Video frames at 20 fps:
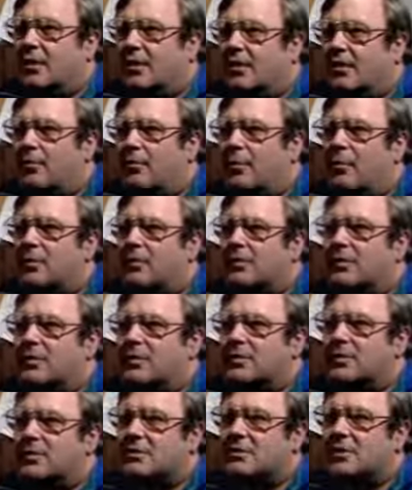immune
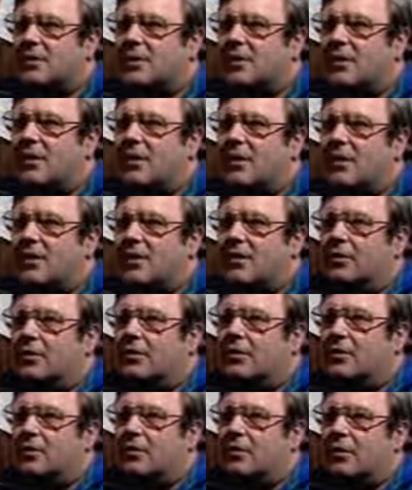deficiency
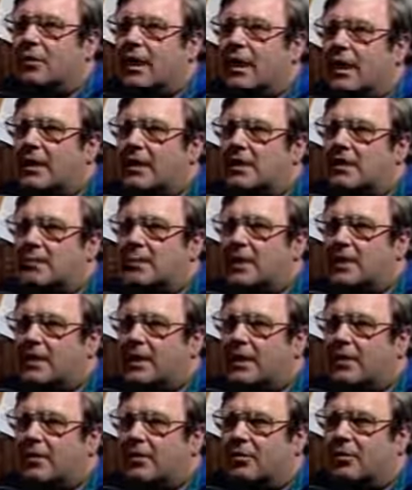due to any
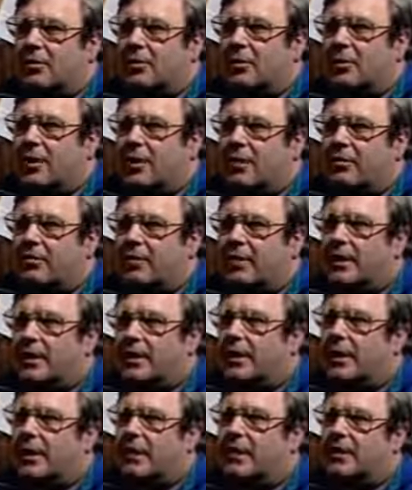particular cause, but
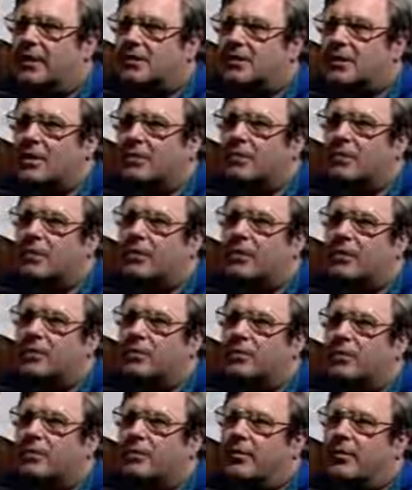in general
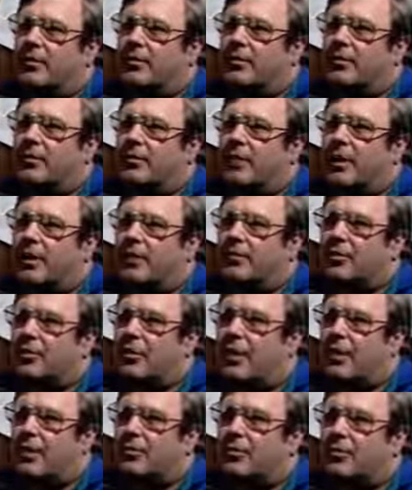it's referred to as
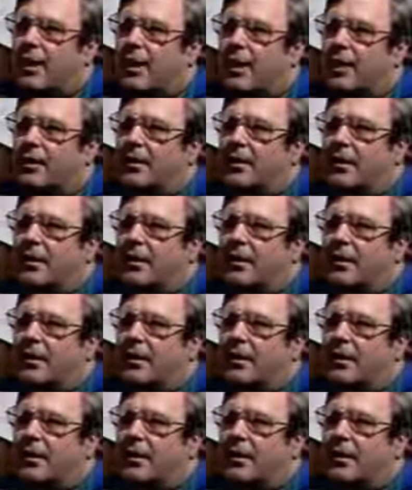caused by